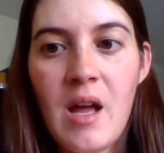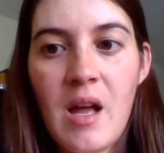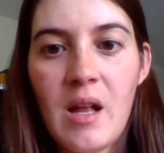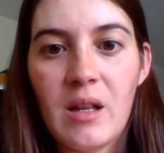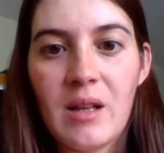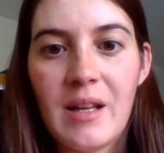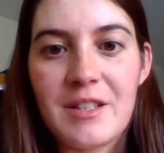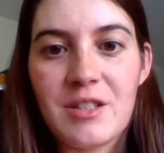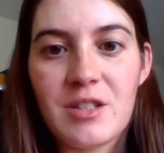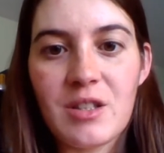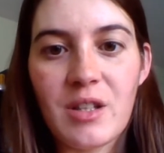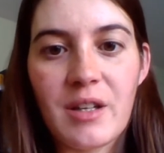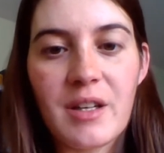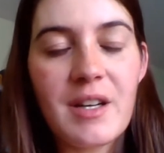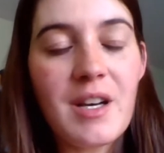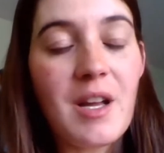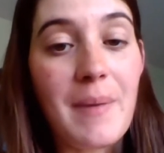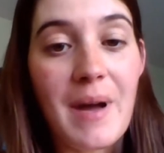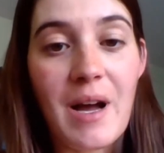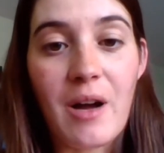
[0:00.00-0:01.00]
Let's learn
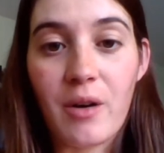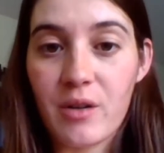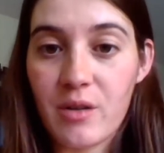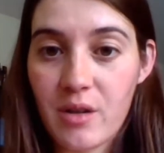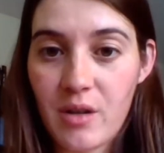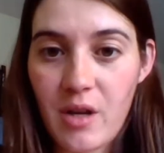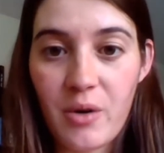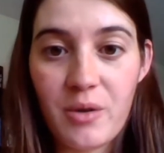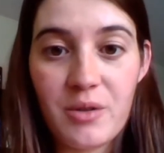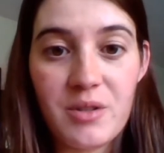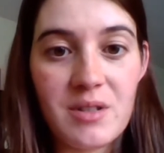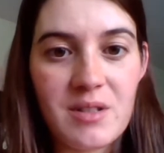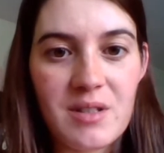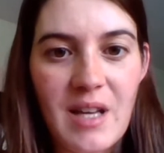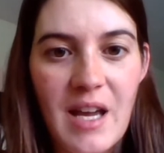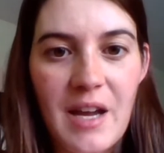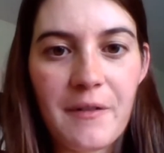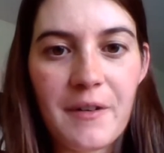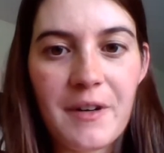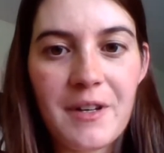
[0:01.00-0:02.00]
about codes and
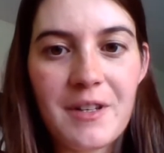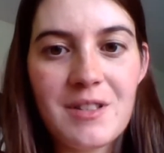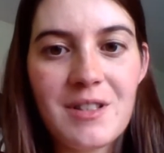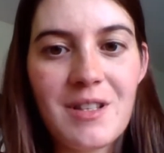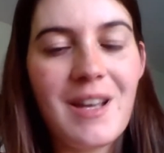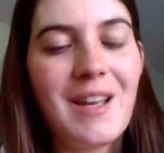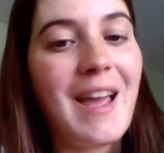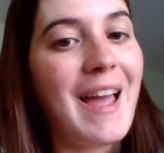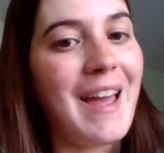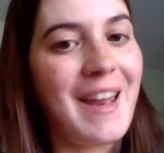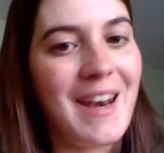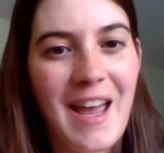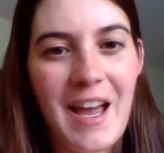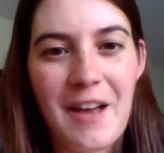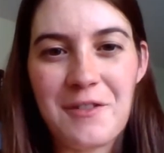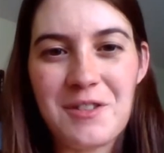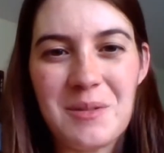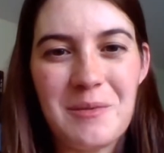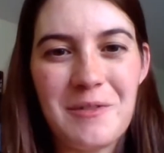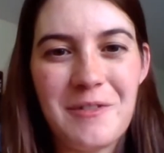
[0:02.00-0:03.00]
ciphers and
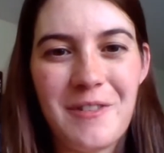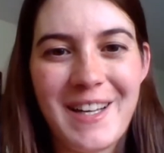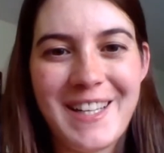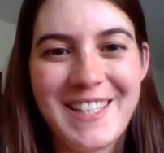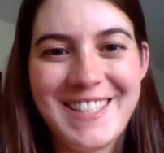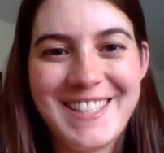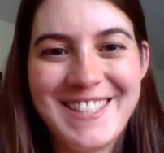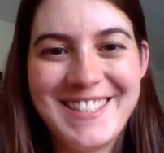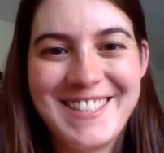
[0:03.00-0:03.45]
have some fun.